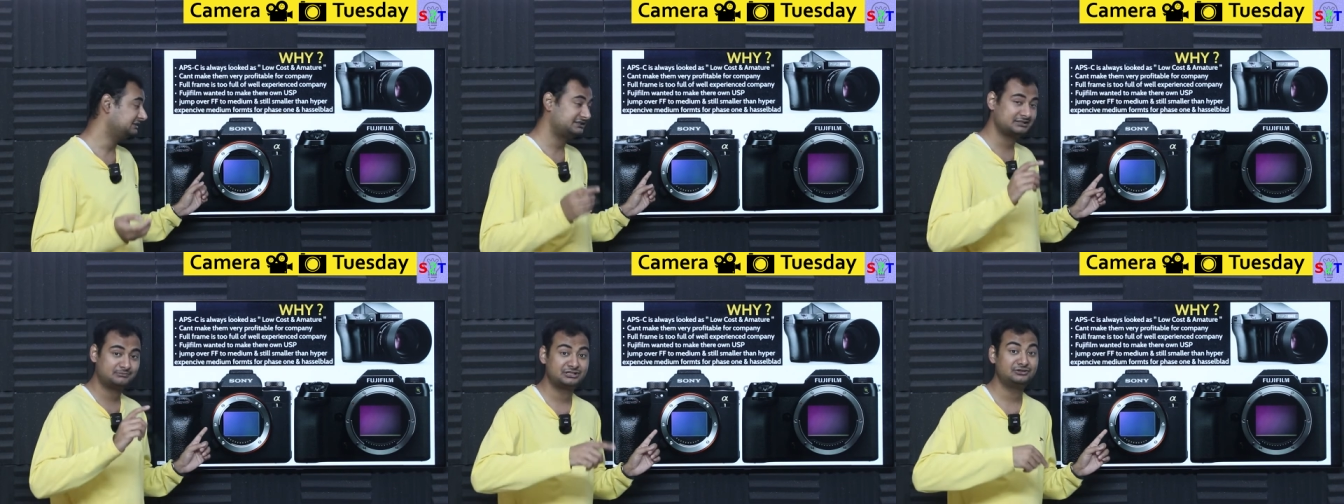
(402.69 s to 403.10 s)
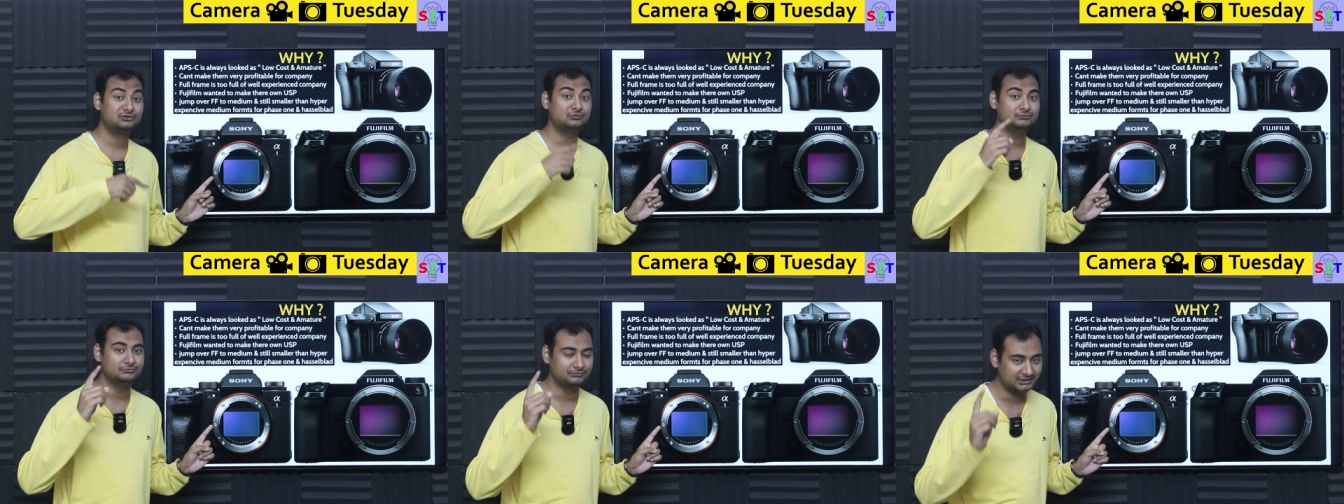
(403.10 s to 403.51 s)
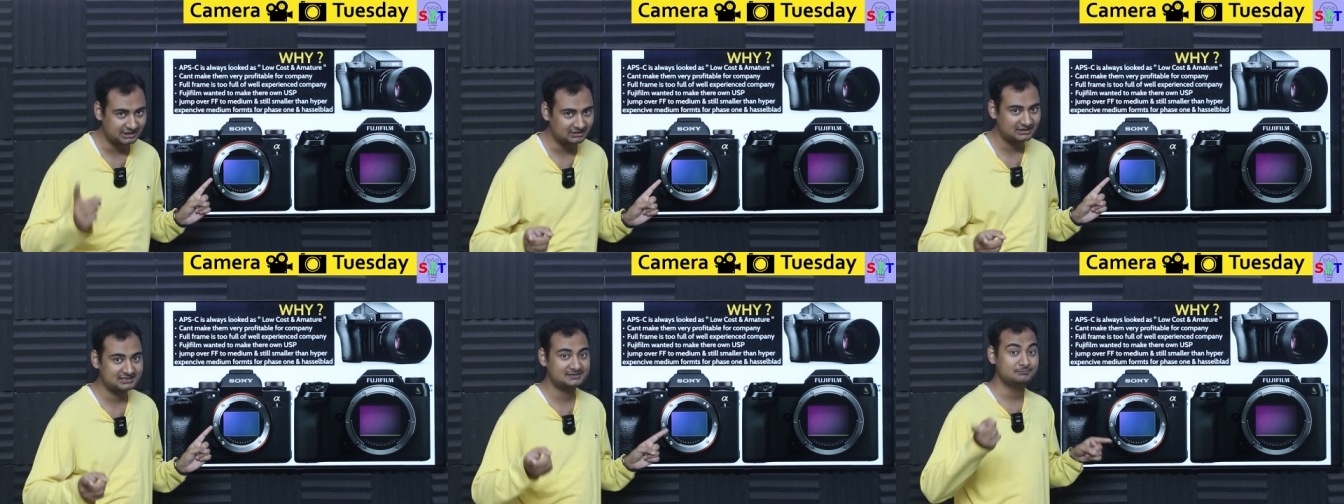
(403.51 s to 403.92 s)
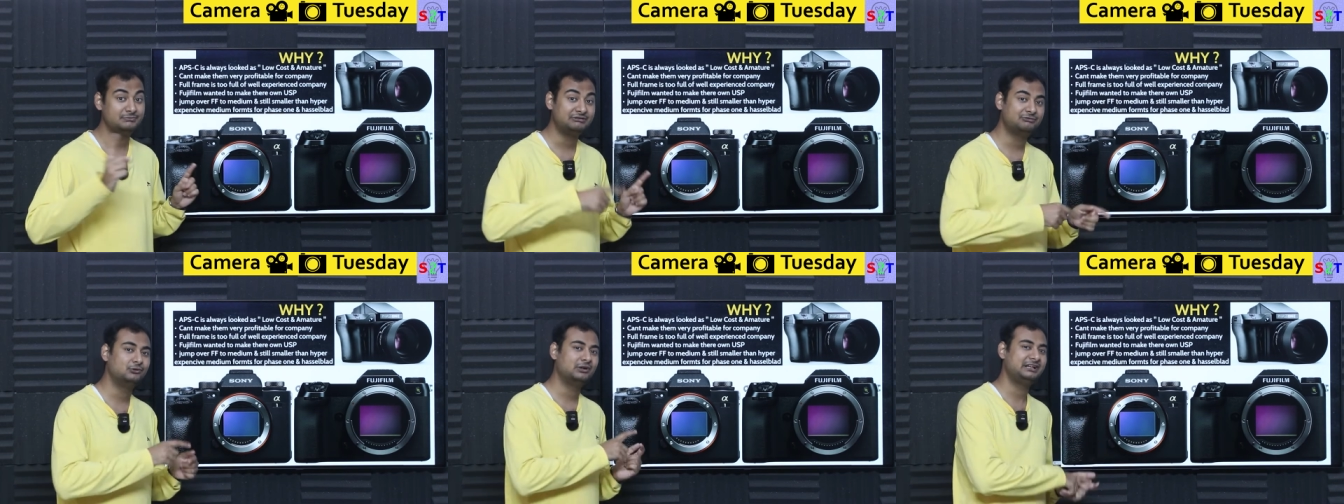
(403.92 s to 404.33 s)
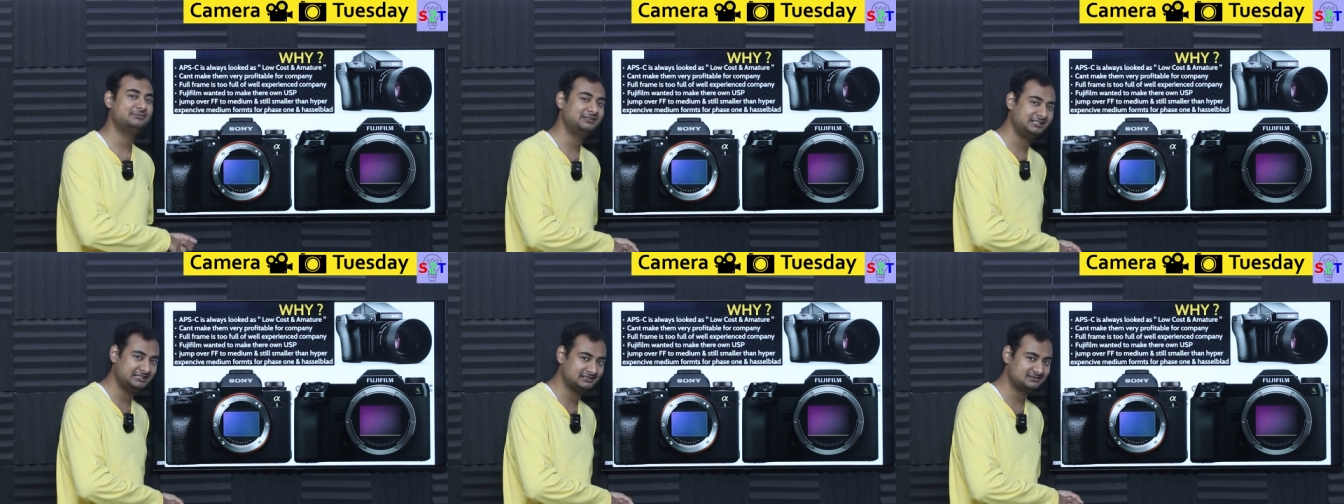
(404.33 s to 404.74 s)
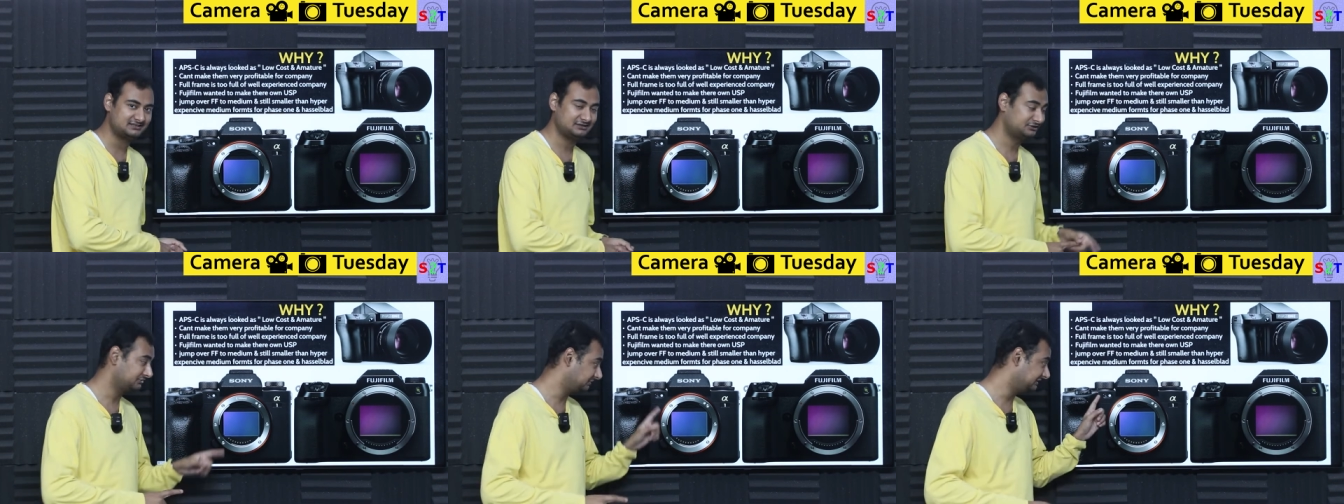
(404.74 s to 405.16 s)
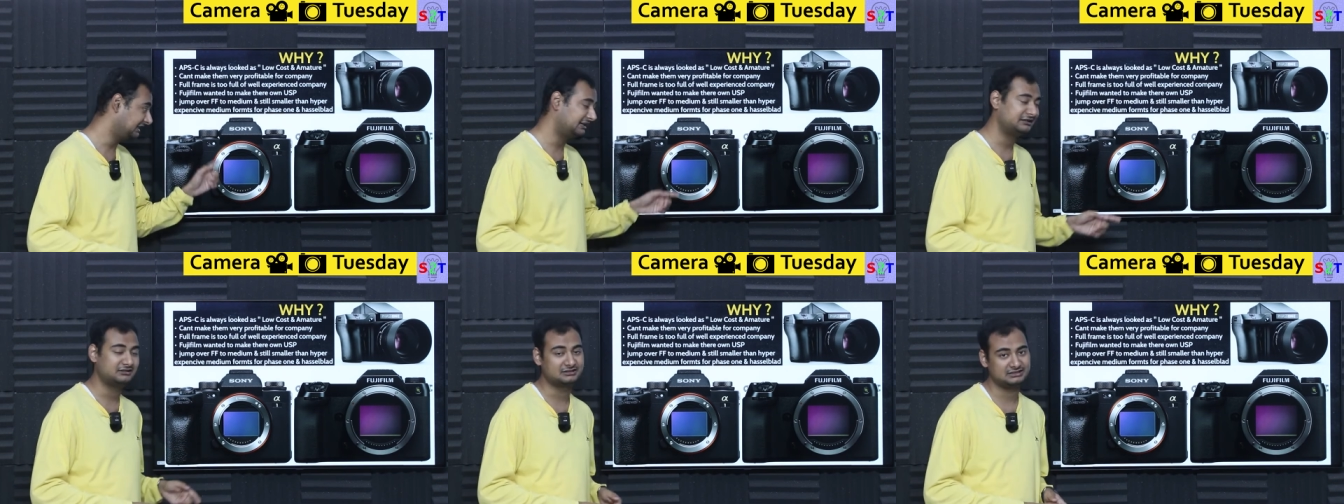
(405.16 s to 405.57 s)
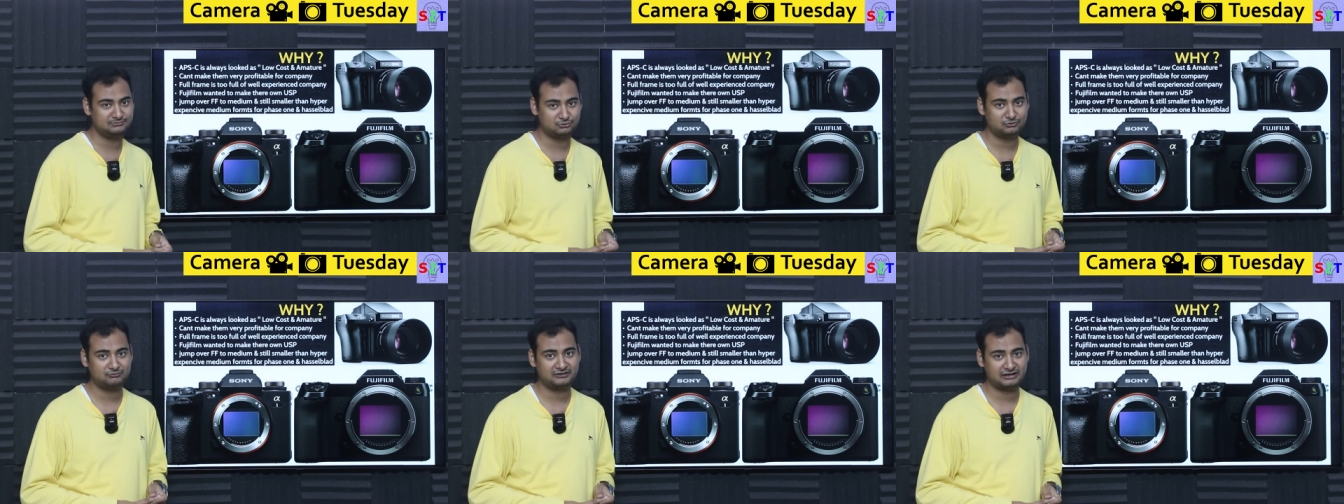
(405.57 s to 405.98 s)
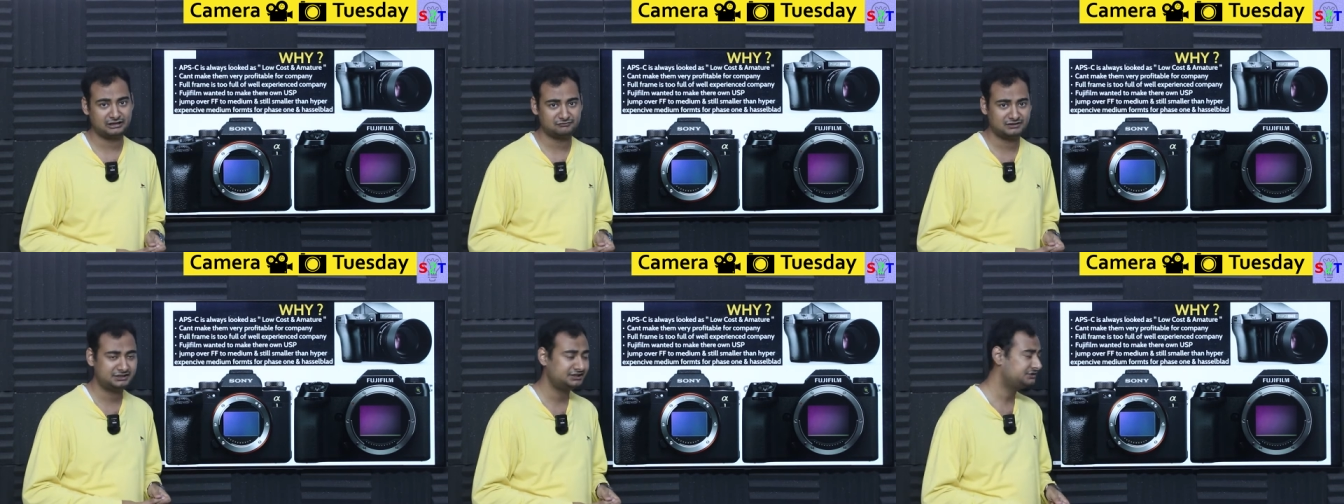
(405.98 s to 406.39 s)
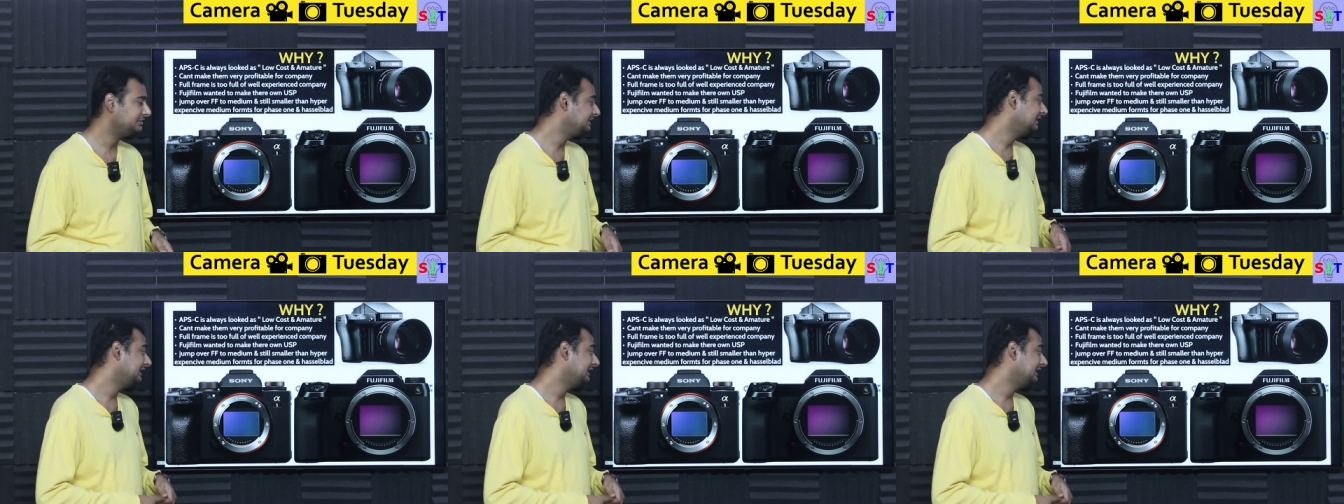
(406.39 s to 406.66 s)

they jumped into mirrorless before anybody else did. So they had early mover advantage